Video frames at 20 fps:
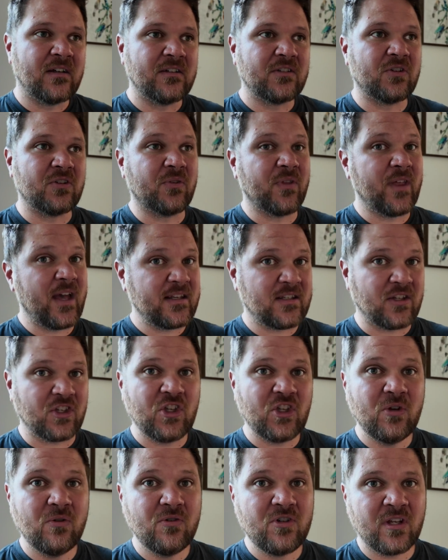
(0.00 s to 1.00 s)
So that's a
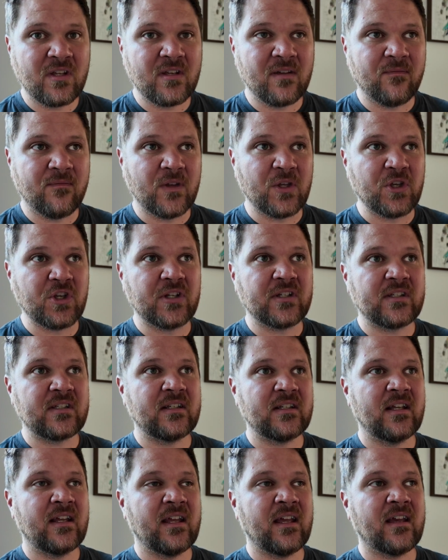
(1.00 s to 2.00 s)
huge
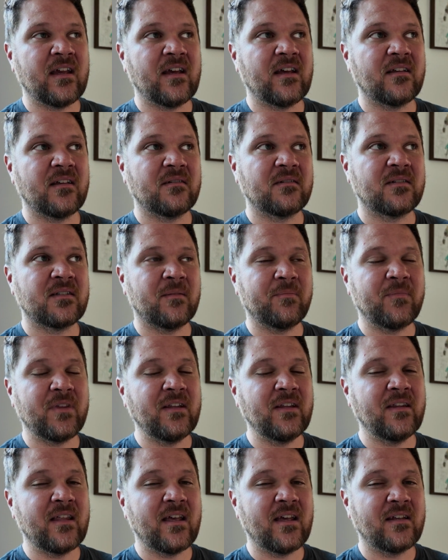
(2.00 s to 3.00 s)
inconvenience and
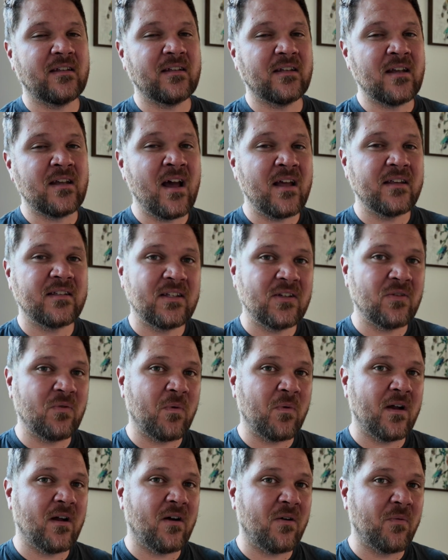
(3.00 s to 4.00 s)
something that did not sit
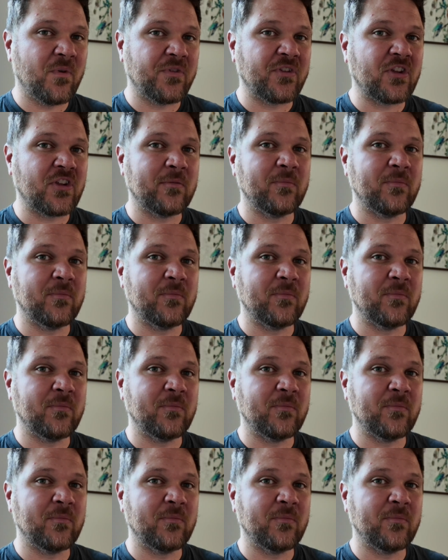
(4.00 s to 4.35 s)
well with the